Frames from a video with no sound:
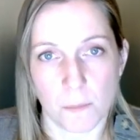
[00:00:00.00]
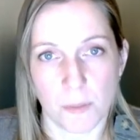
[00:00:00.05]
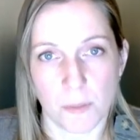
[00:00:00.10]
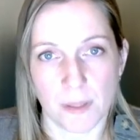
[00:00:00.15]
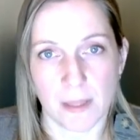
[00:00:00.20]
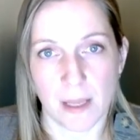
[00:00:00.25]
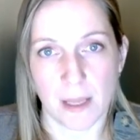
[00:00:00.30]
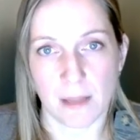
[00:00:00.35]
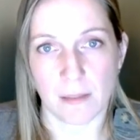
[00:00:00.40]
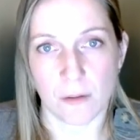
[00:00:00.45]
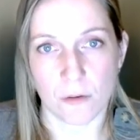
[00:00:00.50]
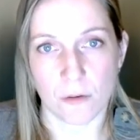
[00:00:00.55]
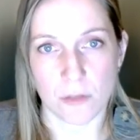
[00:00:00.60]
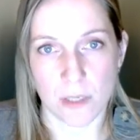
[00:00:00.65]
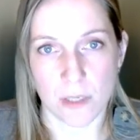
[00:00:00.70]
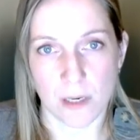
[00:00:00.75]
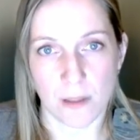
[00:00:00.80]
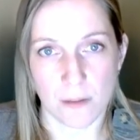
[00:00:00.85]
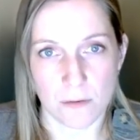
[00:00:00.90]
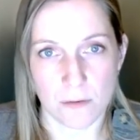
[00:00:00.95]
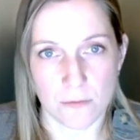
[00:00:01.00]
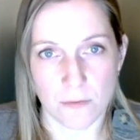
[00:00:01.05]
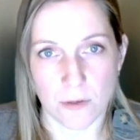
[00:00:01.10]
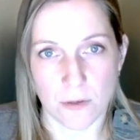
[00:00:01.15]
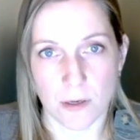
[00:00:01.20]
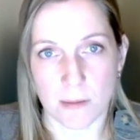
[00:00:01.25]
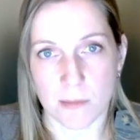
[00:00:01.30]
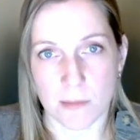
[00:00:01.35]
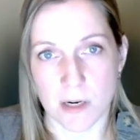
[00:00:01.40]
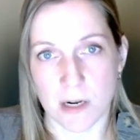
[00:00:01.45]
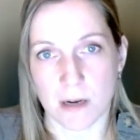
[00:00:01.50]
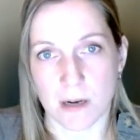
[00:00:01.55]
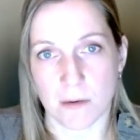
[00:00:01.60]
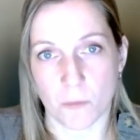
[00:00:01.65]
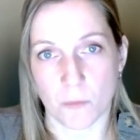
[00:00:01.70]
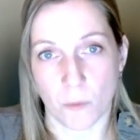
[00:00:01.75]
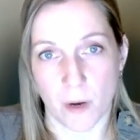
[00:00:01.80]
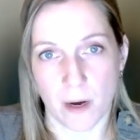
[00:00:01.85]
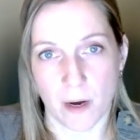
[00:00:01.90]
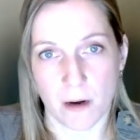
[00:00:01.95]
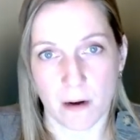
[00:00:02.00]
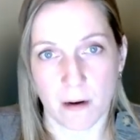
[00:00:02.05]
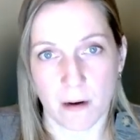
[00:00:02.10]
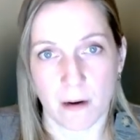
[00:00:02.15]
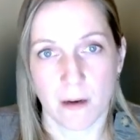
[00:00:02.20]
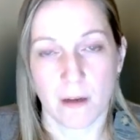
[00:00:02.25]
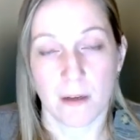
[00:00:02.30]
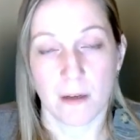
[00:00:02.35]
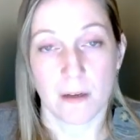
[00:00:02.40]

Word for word: But then there's another phenomenon where